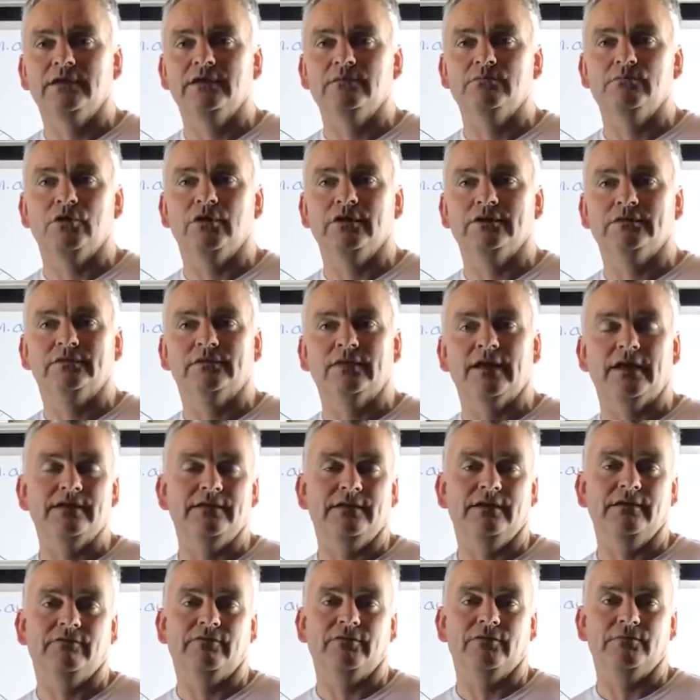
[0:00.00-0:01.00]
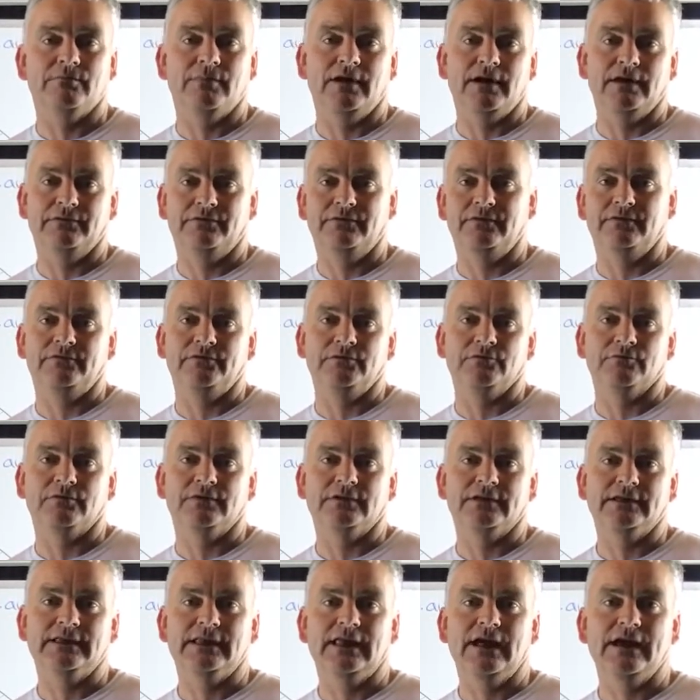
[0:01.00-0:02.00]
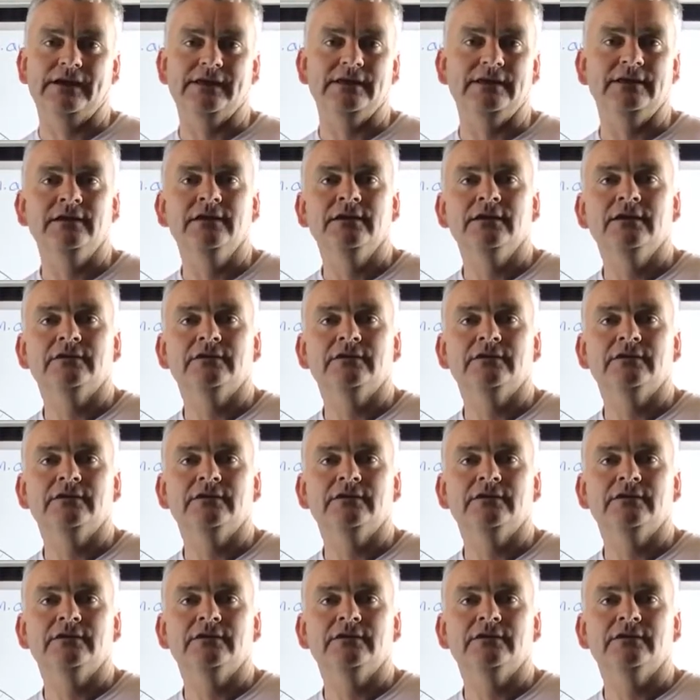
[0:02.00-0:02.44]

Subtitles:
It might stay there for a month if you're really lucky.